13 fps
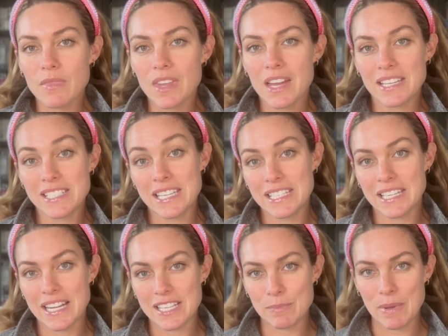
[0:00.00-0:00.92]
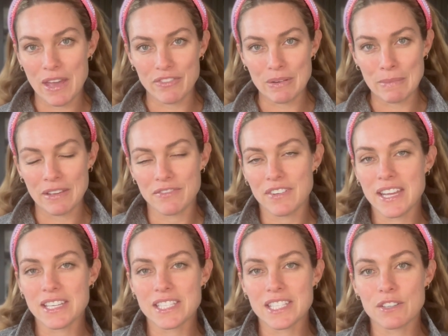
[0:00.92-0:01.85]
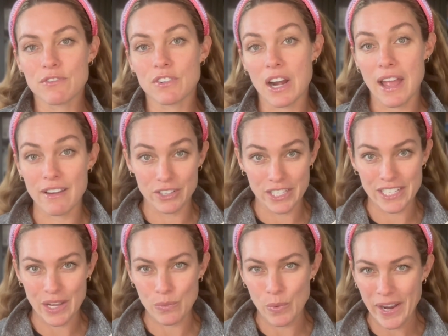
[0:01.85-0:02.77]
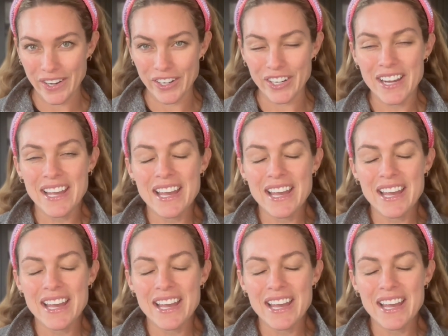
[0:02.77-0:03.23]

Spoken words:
a tinted SPF on my face for everyday wear.